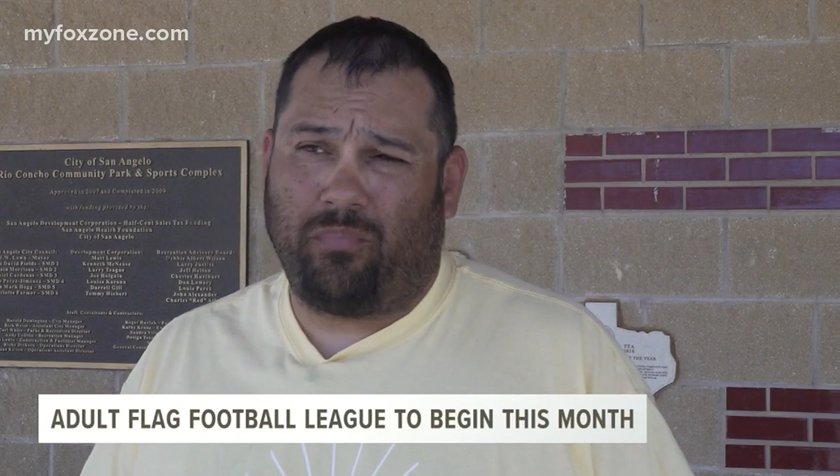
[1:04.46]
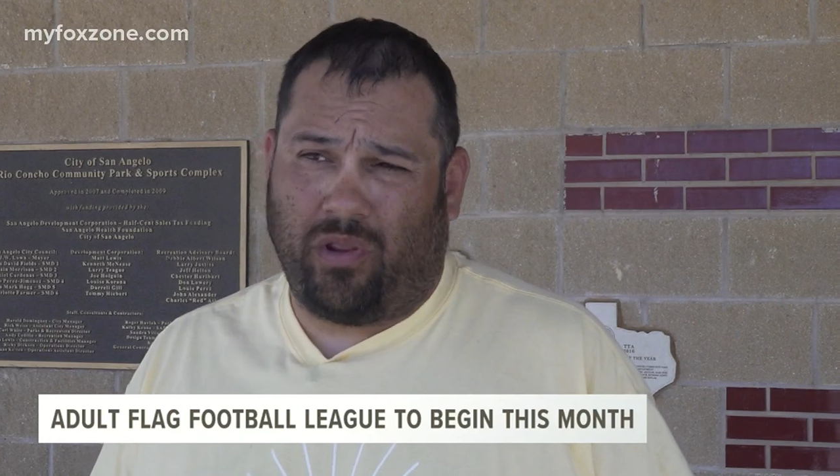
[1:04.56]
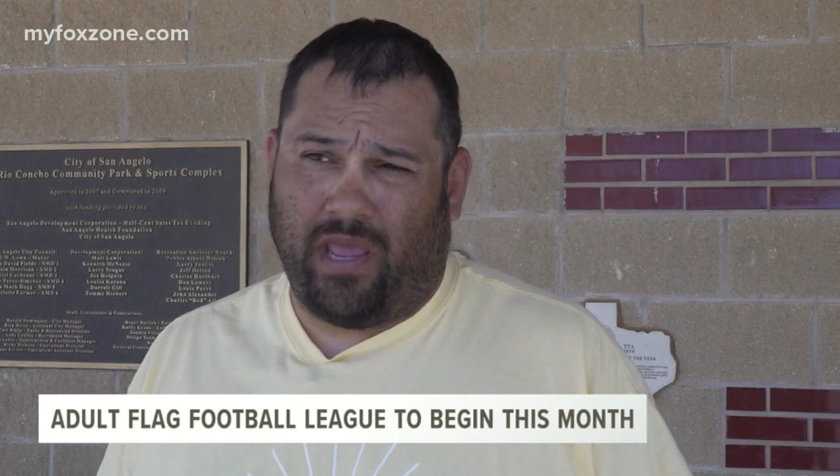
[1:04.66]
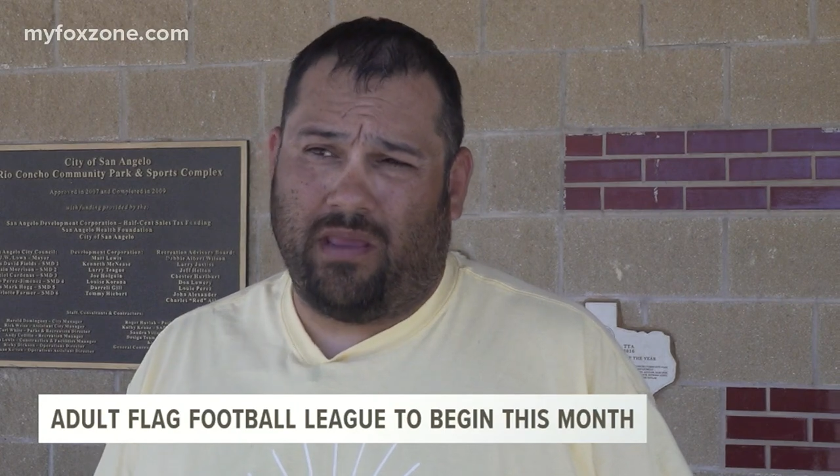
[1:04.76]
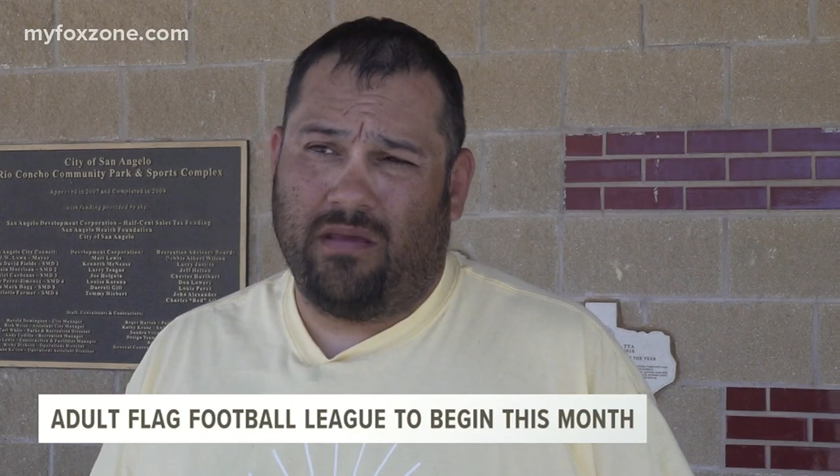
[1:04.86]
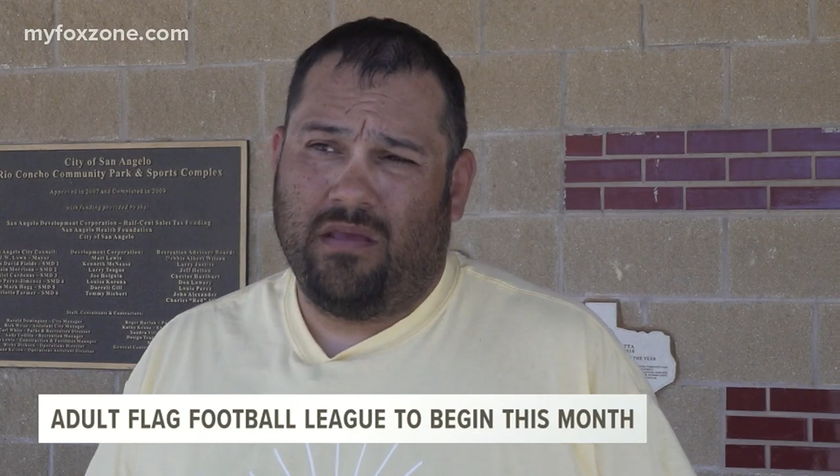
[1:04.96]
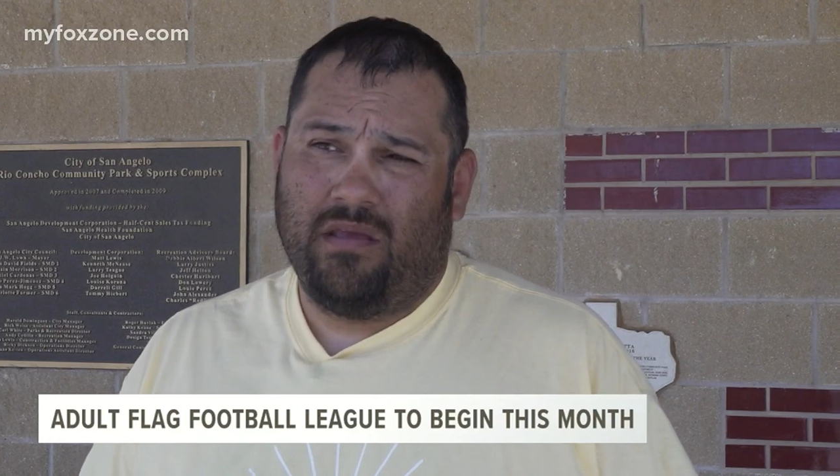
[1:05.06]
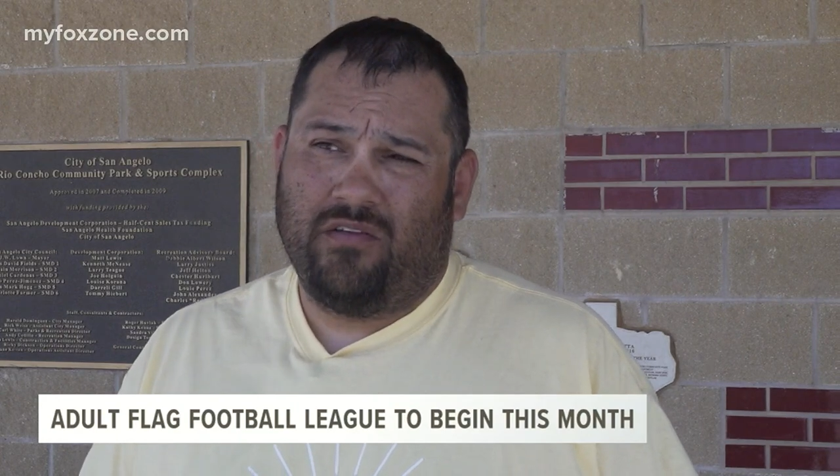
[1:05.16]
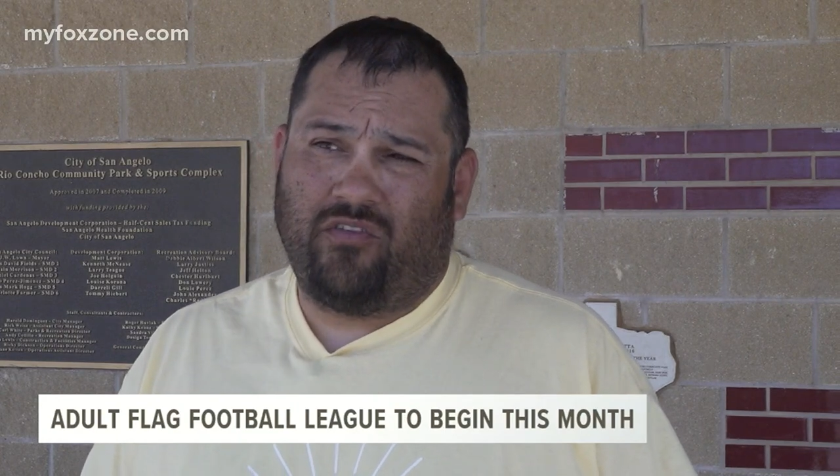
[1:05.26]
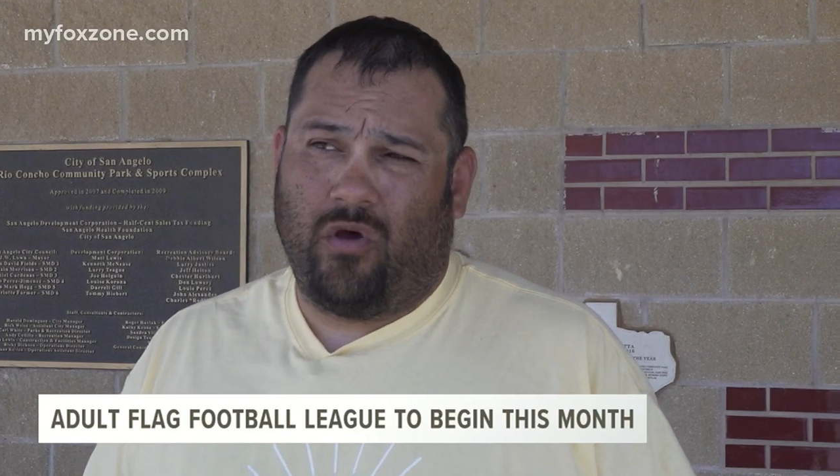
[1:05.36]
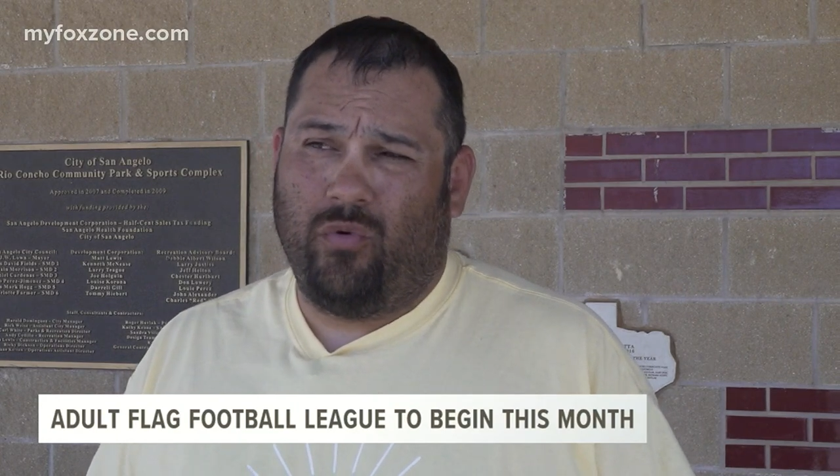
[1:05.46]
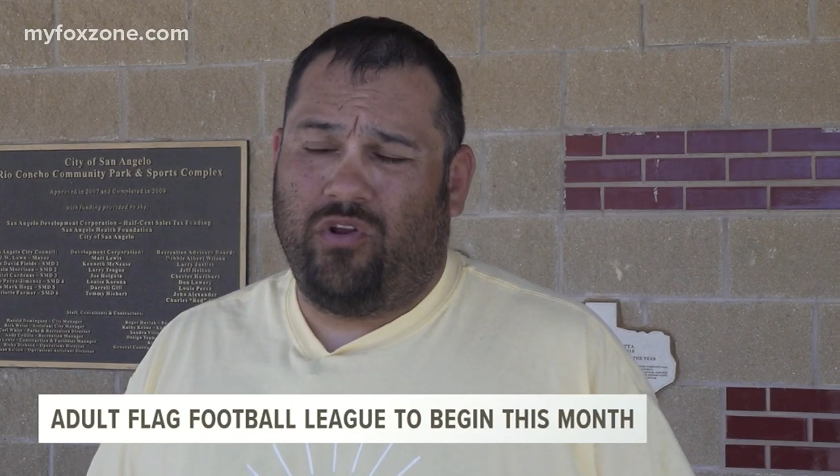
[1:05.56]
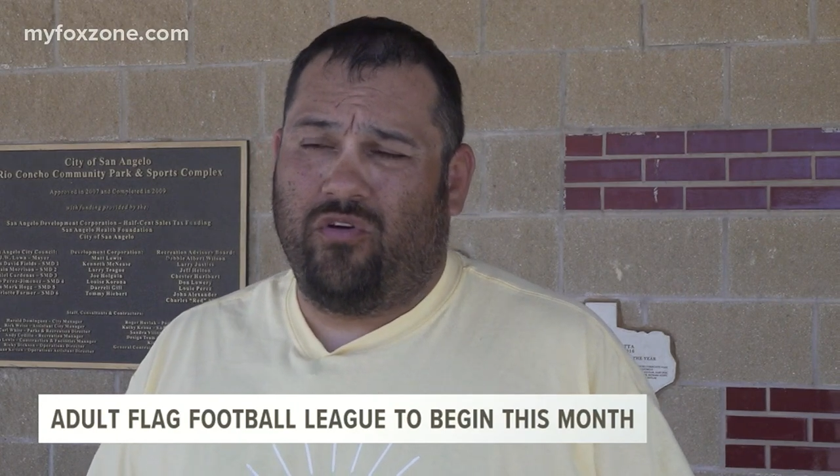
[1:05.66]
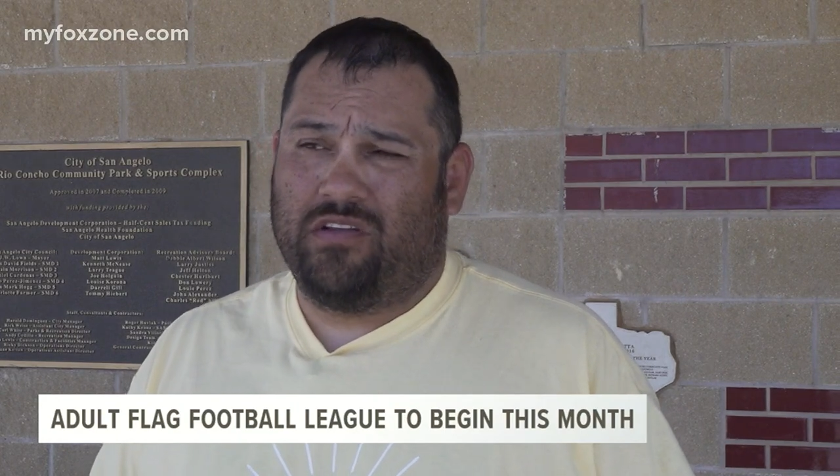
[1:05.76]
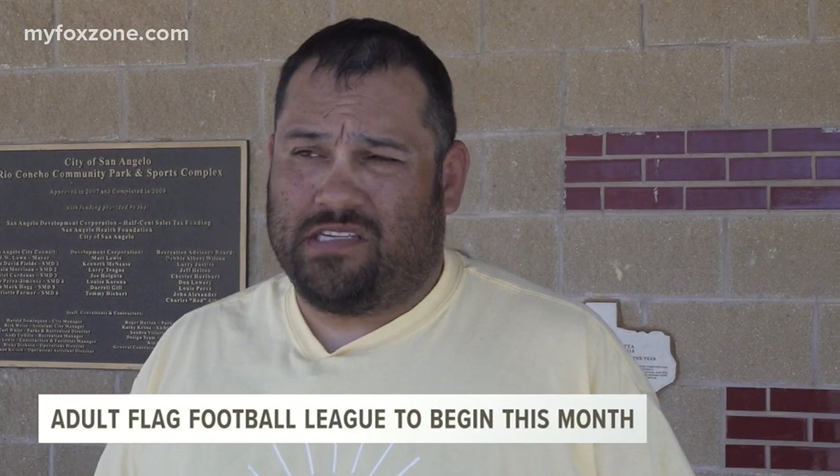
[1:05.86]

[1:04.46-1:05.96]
play. So we'll do a